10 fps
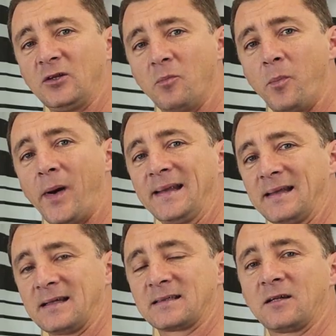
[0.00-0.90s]
to
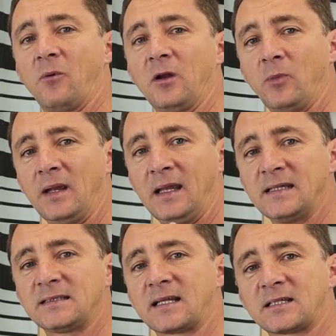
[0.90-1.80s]
bite us when we
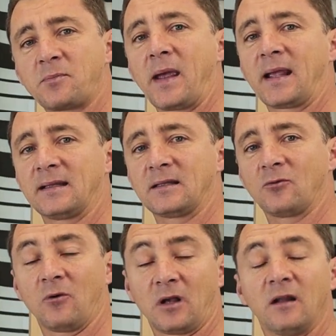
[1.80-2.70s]
least expect it
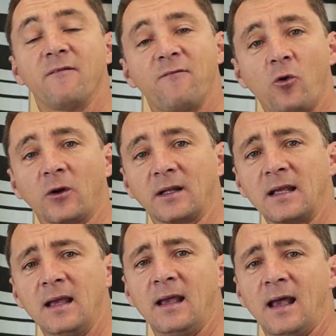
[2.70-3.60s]
or can afford
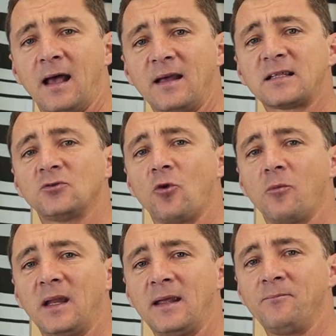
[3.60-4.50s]
it. And that's
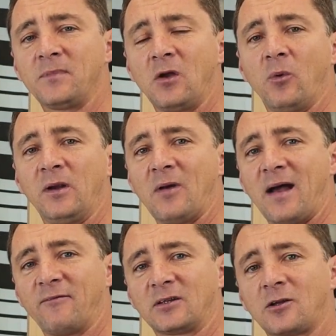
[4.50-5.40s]
normally when you
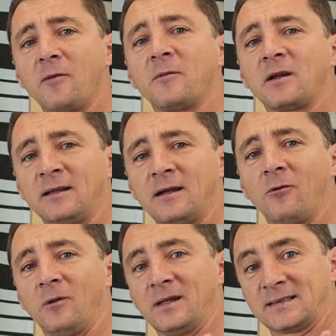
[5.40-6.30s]
have a time
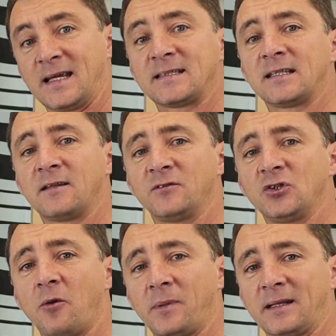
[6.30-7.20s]
critical or sensitive
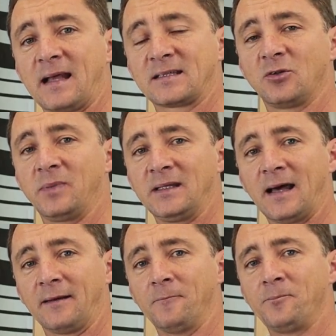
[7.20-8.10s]
job that has to be
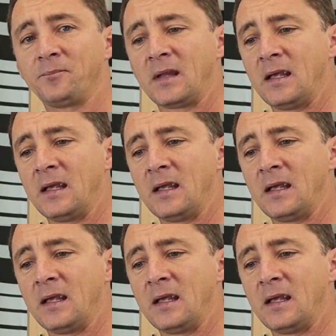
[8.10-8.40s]
done.